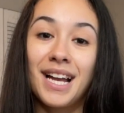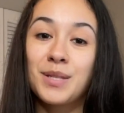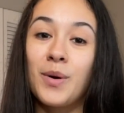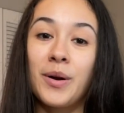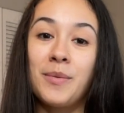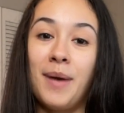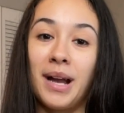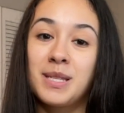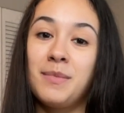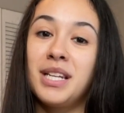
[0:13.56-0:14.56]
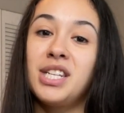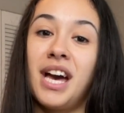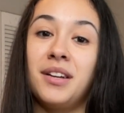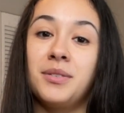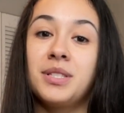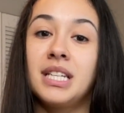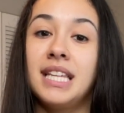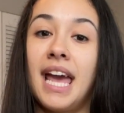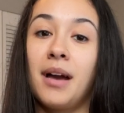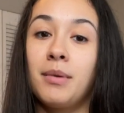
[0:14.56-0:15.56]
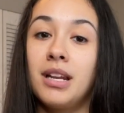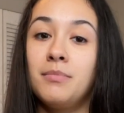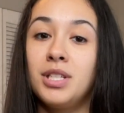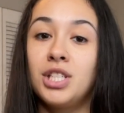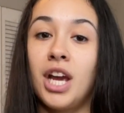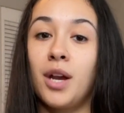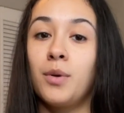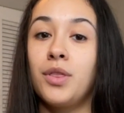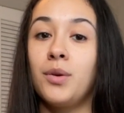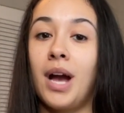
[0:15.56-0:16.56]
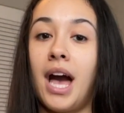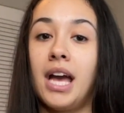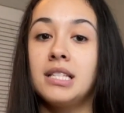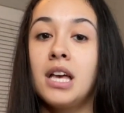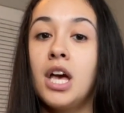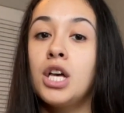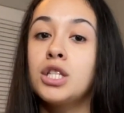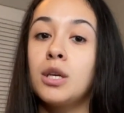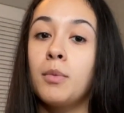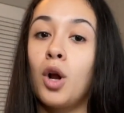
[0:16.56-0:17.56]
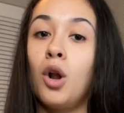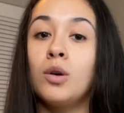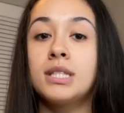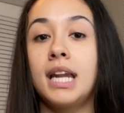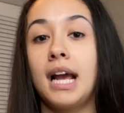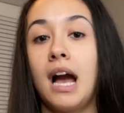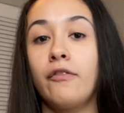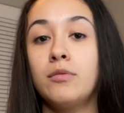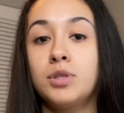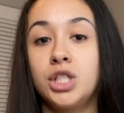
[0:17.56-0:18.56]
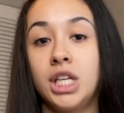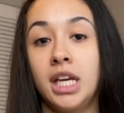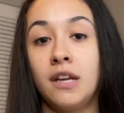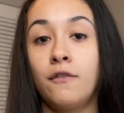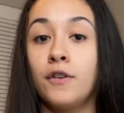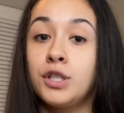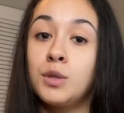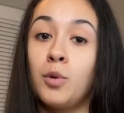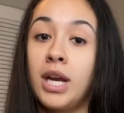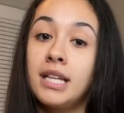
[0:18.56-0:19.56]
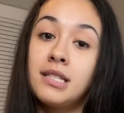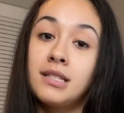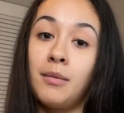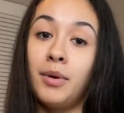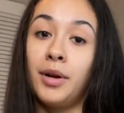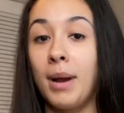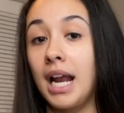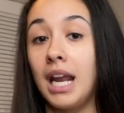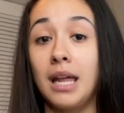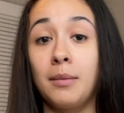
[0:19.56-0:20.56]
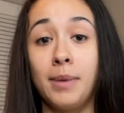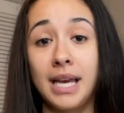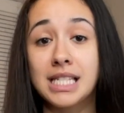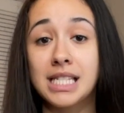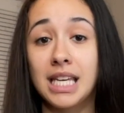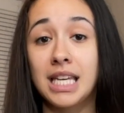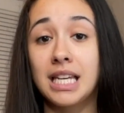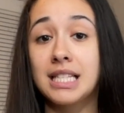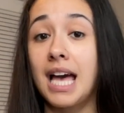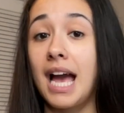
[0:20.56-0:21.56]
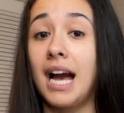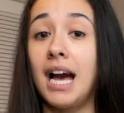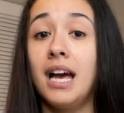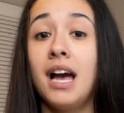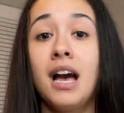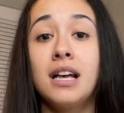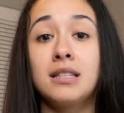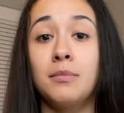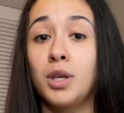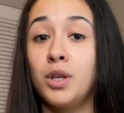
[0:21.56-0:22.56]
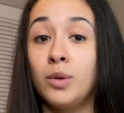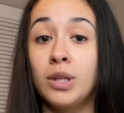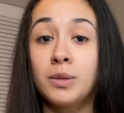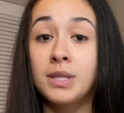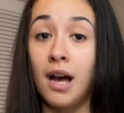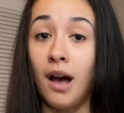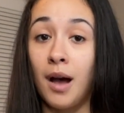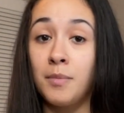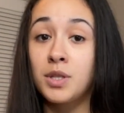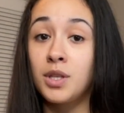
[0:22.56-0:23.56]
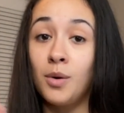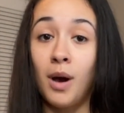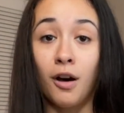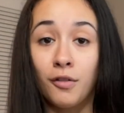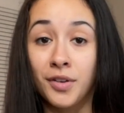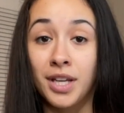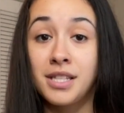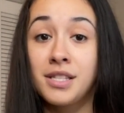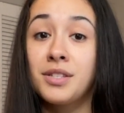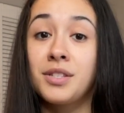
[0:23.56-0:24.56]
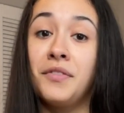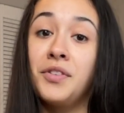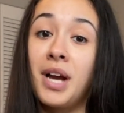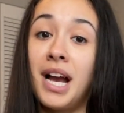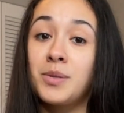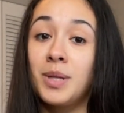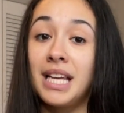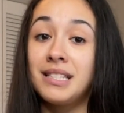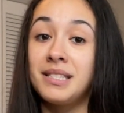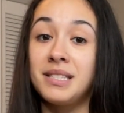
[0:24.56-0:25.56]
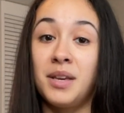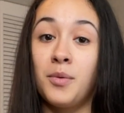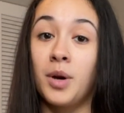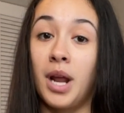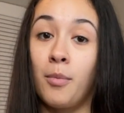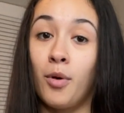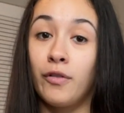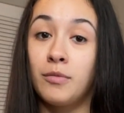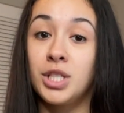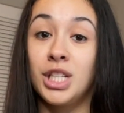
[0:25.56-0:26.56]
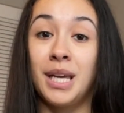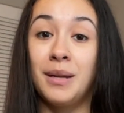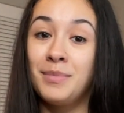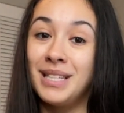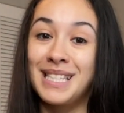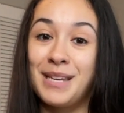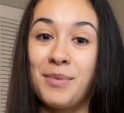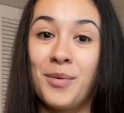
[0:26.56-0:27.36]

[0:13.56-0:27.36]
Welcome back to my channel. Today I'm going to be sharing with you guys some clothes that I got from Shein for spring and summer. I got a lot of basics, I got some cute little tops, cute outfits. So if you guys would like to see what I bought from Shein, please keep on